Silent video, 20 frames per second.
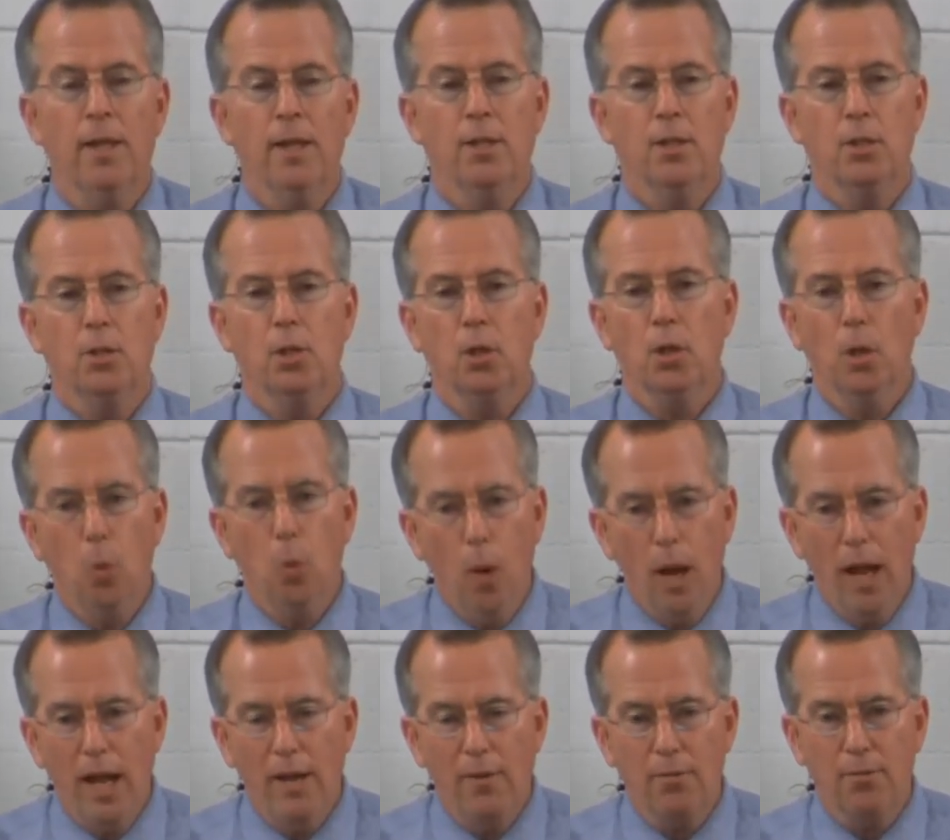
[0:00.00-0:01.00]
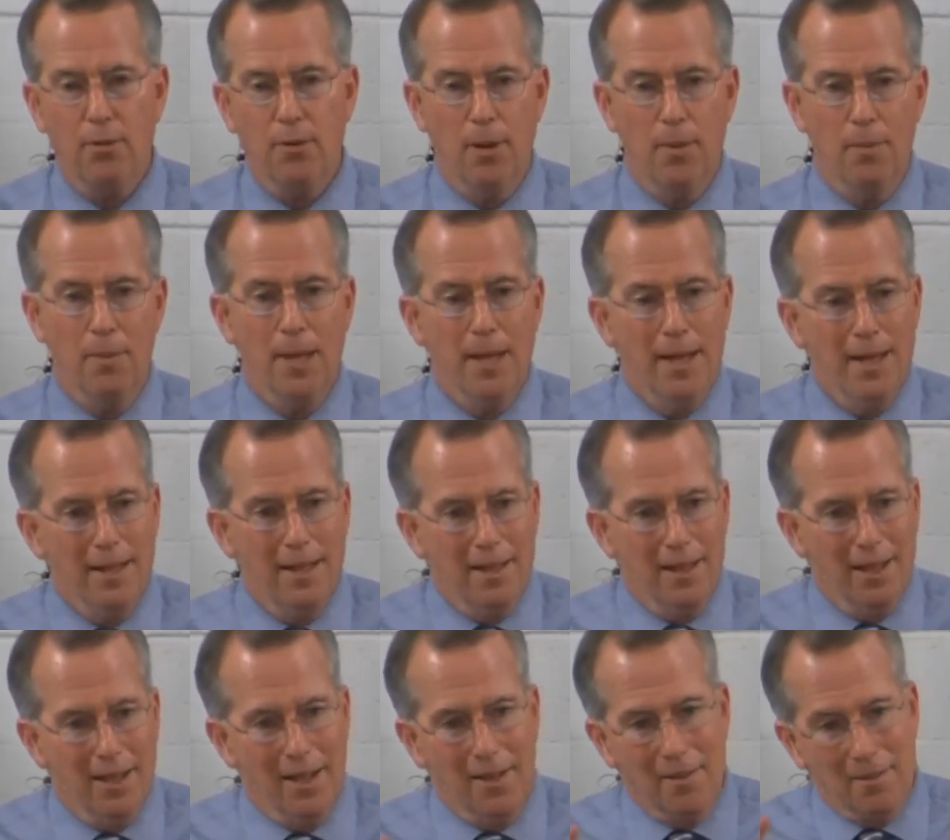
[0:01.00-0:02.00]
to turn away from
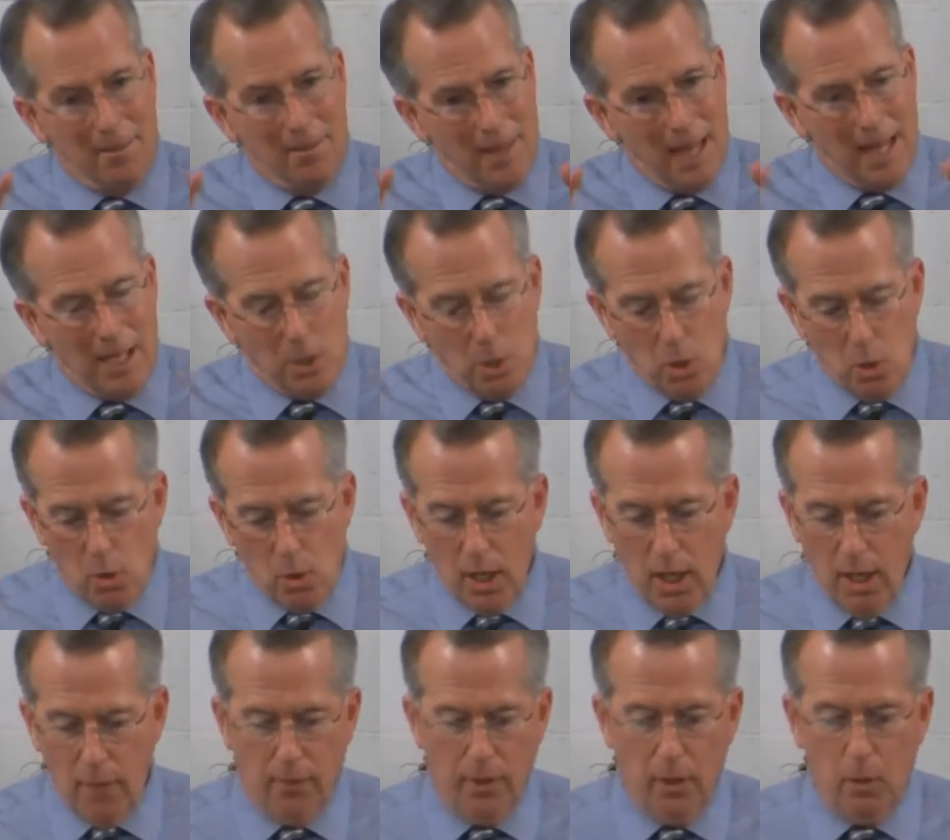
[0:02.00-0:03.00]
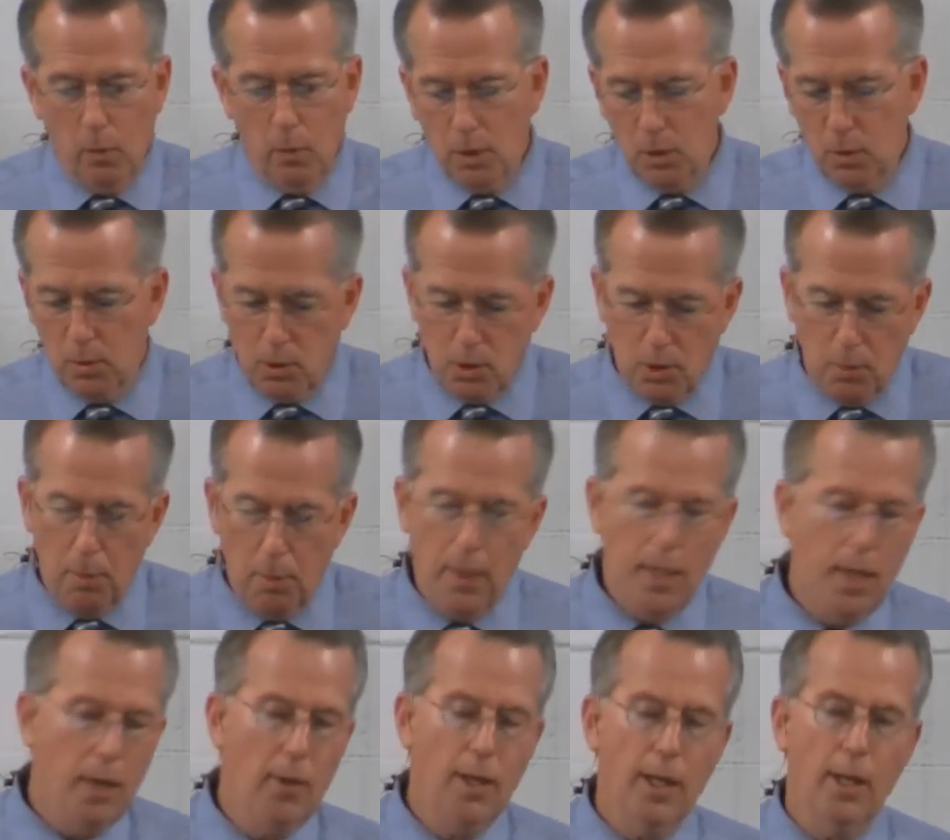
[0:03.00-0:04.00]
uh, that new covenant, which was
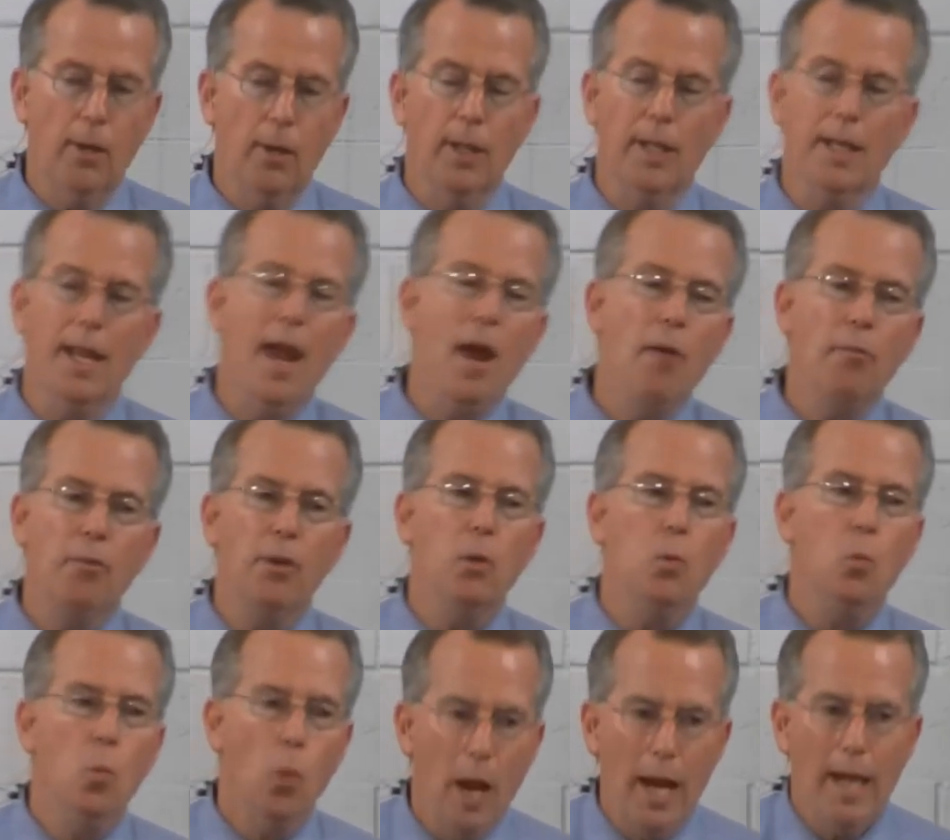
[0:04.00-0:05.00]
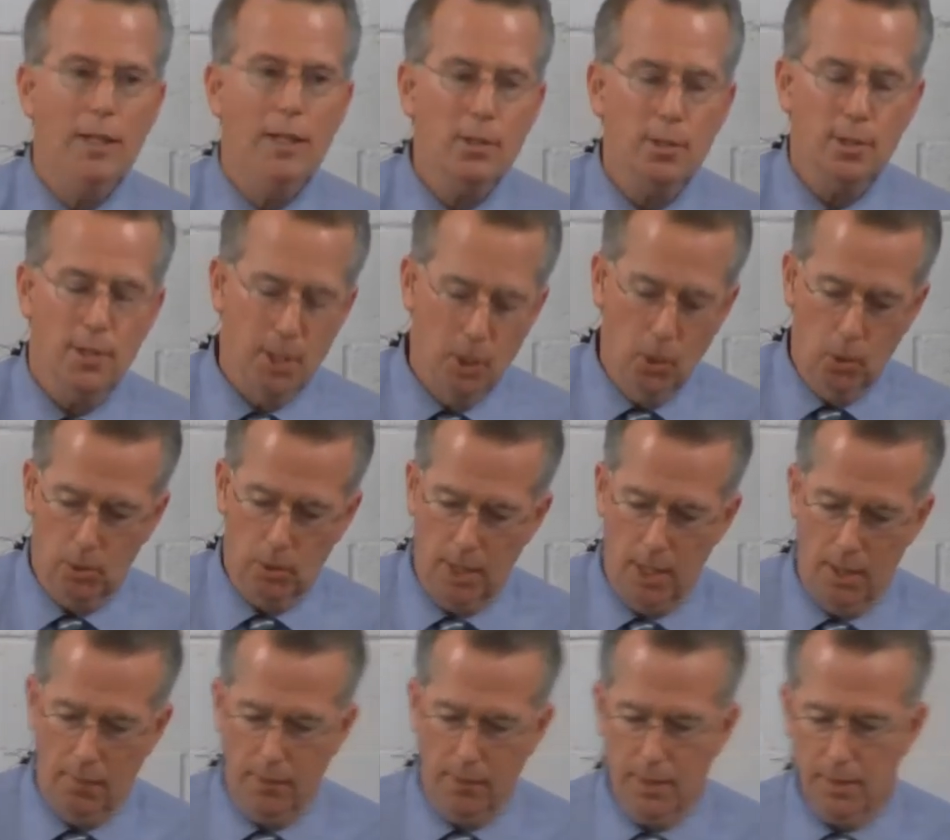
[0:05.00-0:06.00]
superior in every way to the old
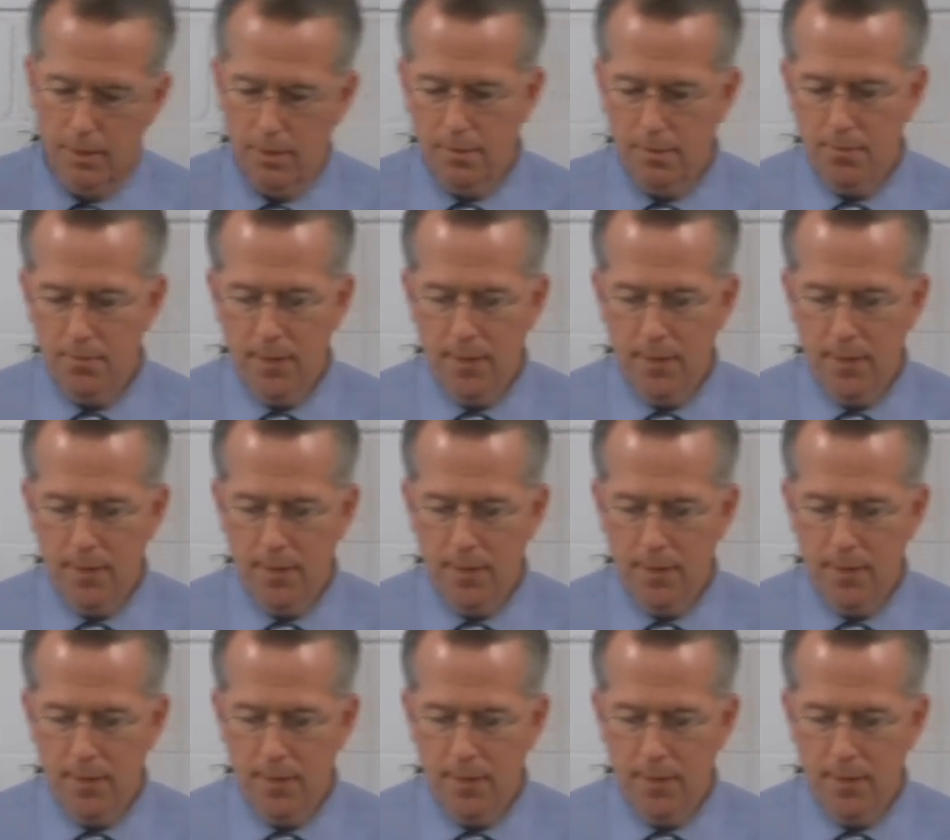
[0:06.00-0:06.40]
covenant,